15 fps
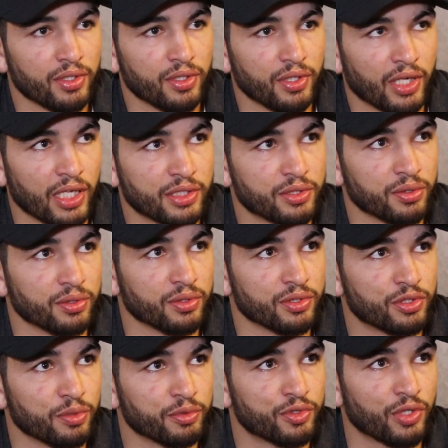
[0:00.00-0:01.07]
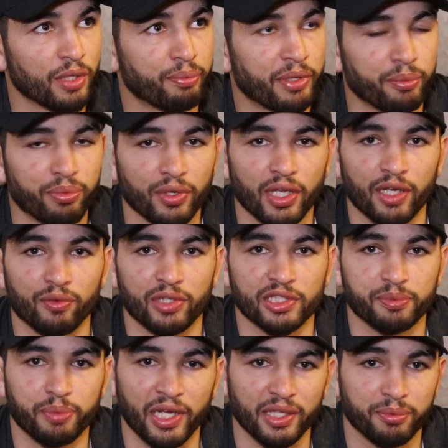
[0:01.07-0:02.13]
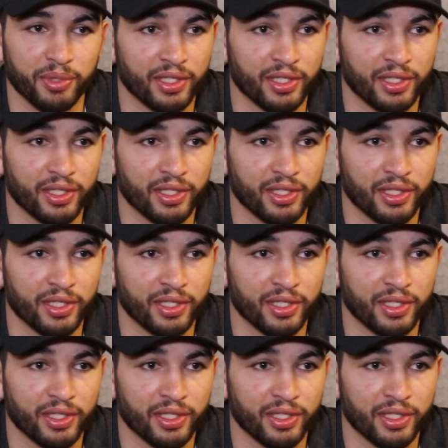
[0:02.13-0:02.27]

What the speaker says: You have to treat people like respect,